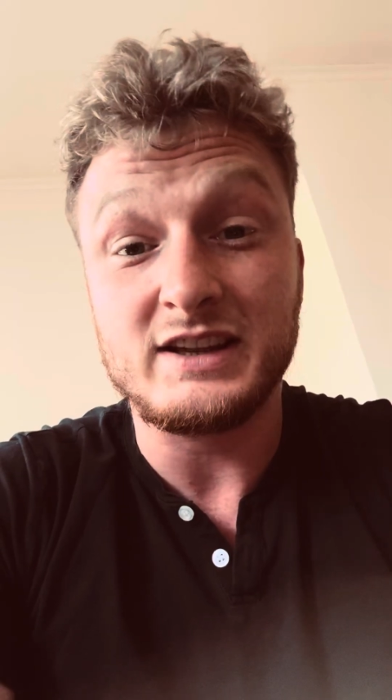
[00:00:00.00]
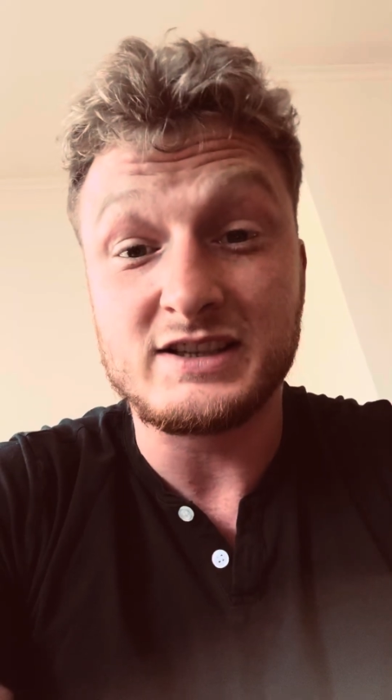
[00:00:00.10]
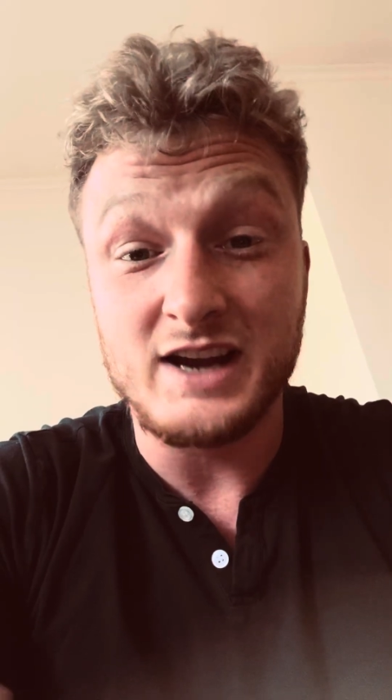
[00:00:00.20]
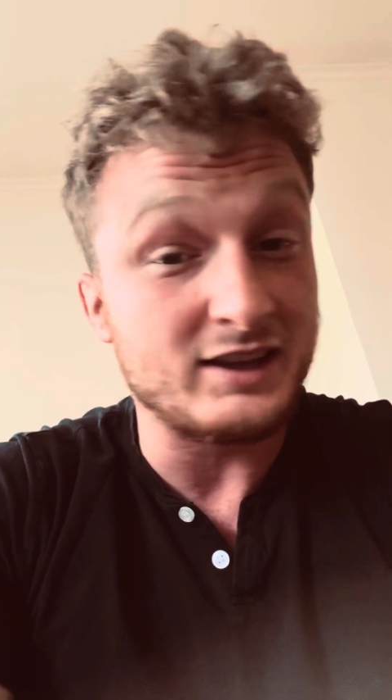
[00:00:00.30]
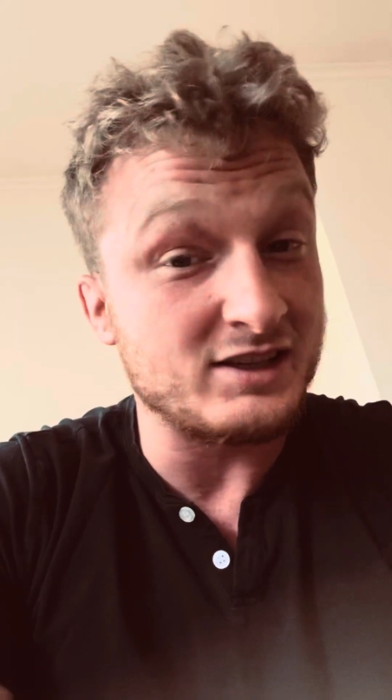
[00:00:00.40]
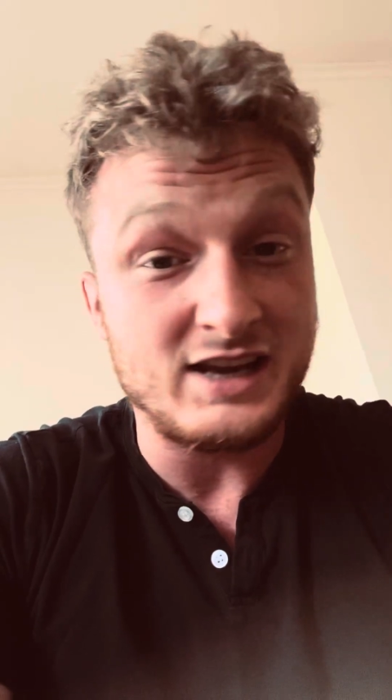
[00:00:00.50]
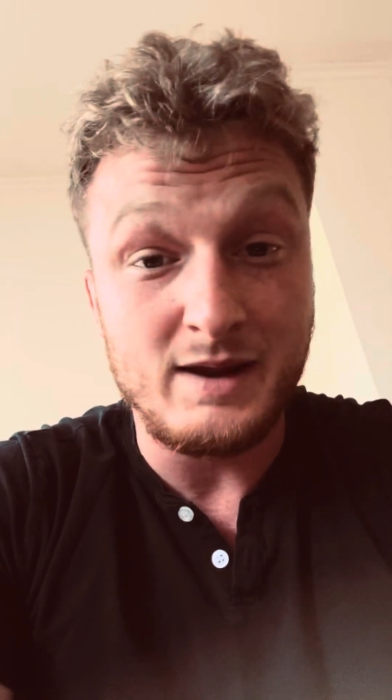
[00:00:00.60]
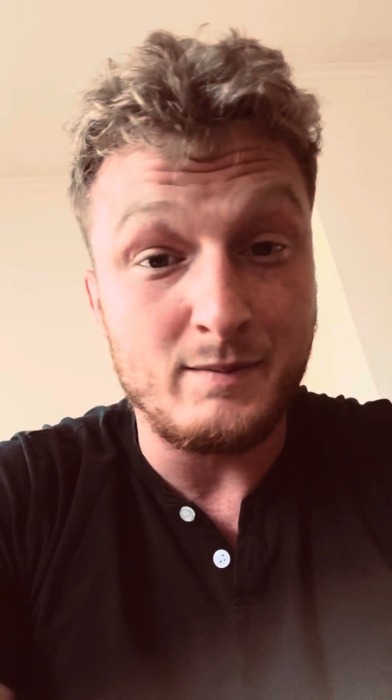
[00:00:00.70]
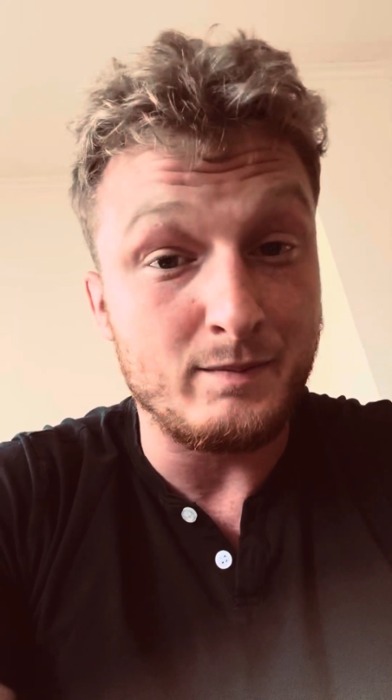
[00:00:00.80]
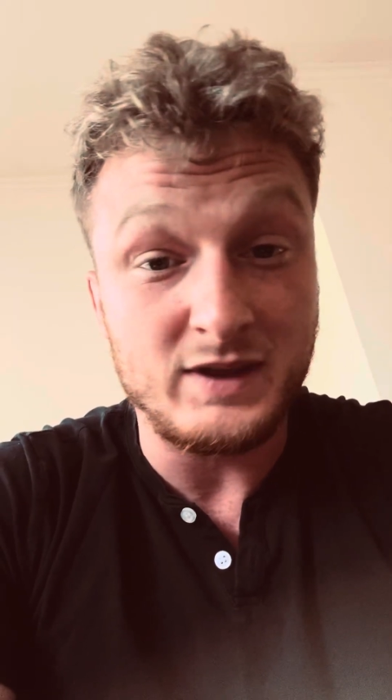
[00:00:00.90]
It's not the
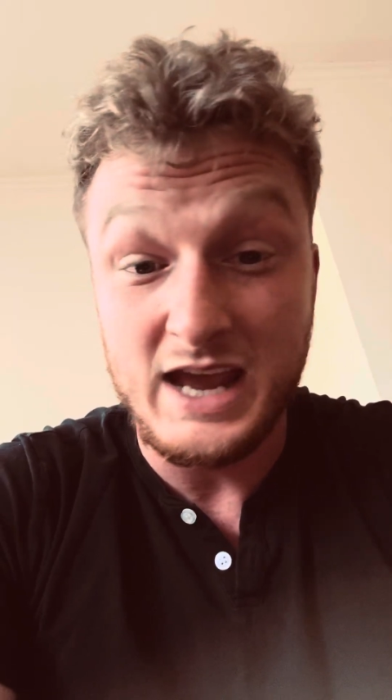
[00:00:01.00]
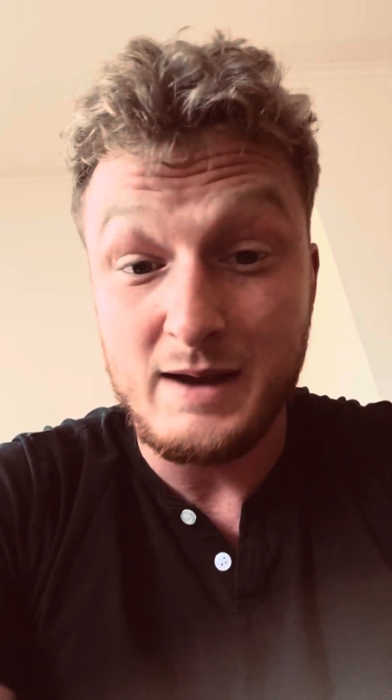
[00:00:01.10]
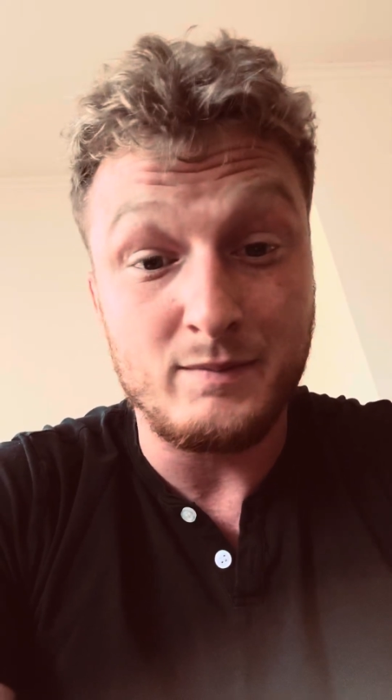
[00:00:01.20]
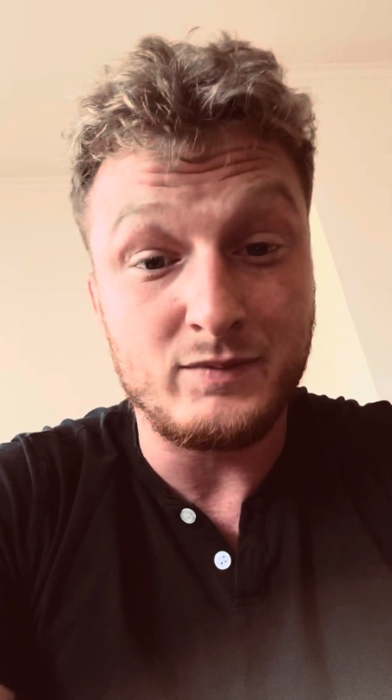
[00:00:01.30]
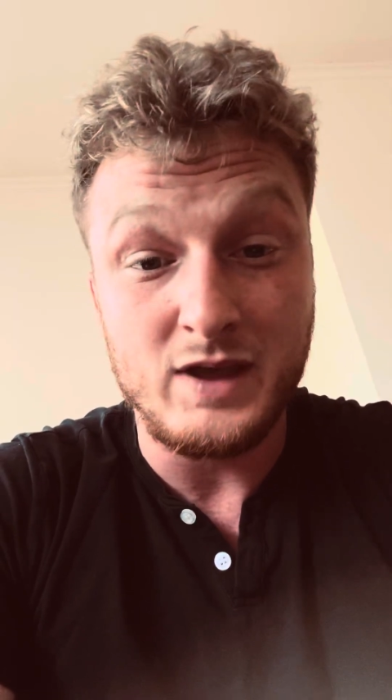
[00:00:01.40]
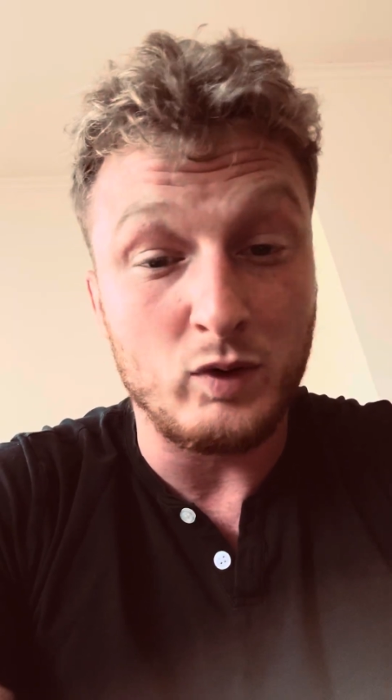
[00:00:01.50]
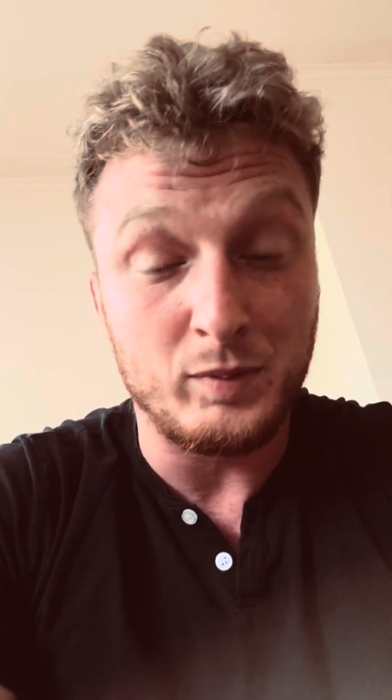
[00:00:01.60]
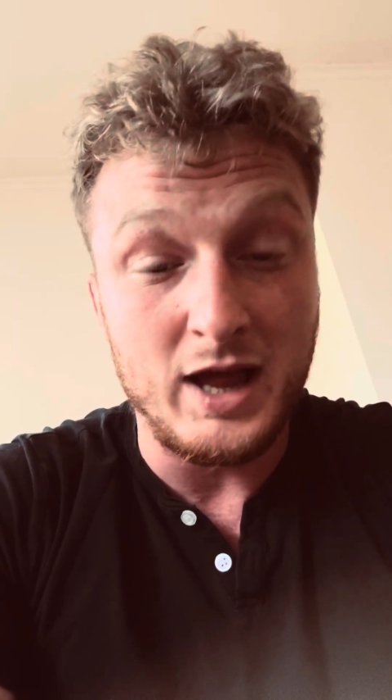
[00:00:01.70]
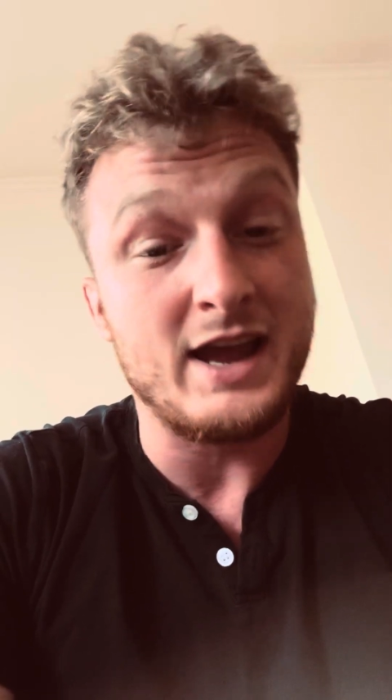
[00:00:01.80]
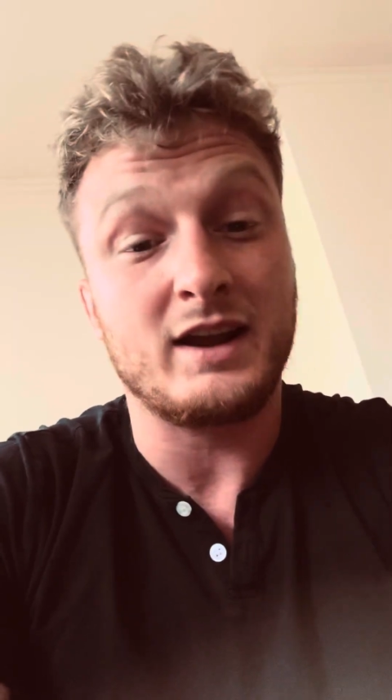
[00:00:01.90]
same game that we're
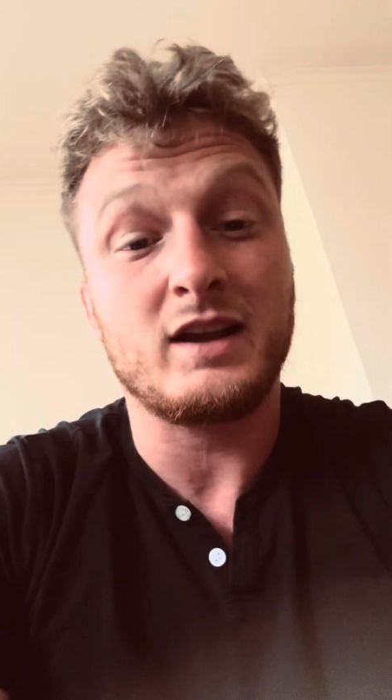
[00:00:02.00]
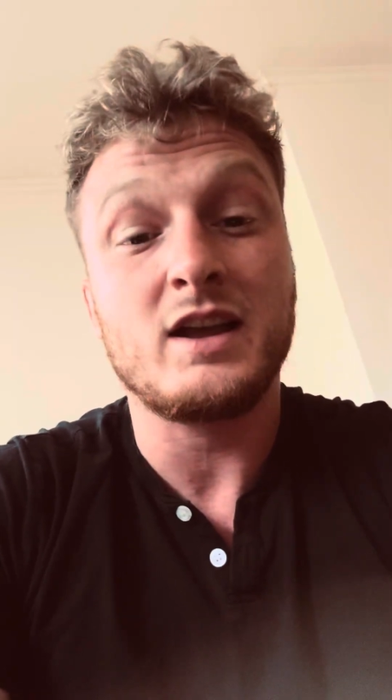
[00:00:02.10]
playing.